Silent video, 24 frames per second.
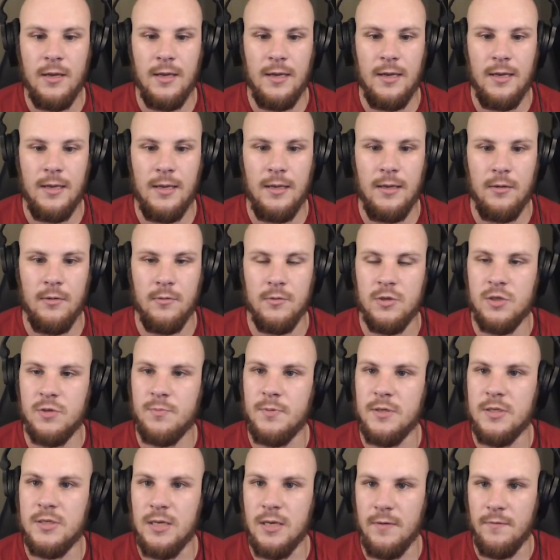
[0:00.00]
in
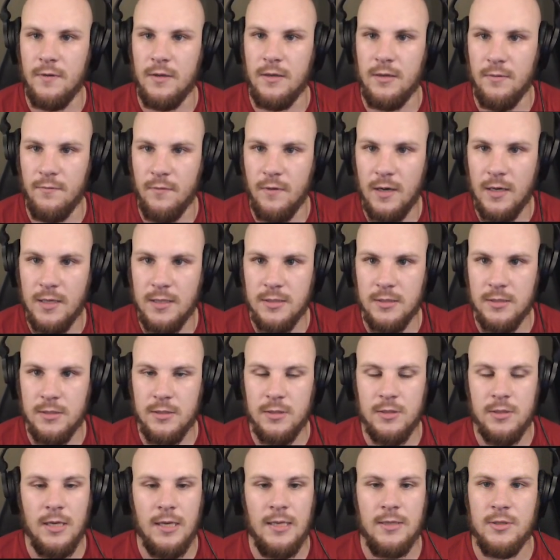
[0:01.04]
specific
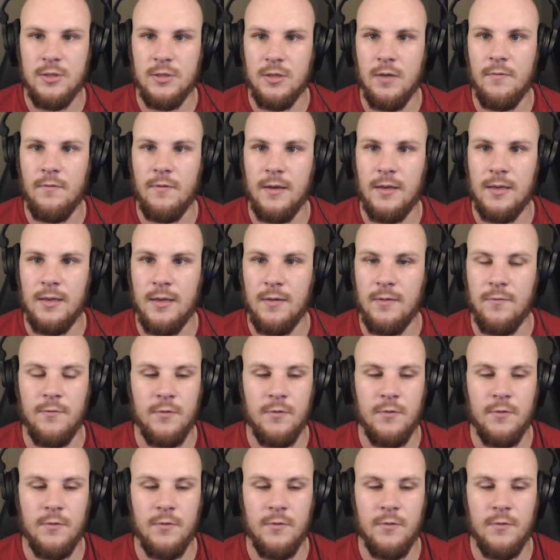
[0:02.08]
devices and stuff like that.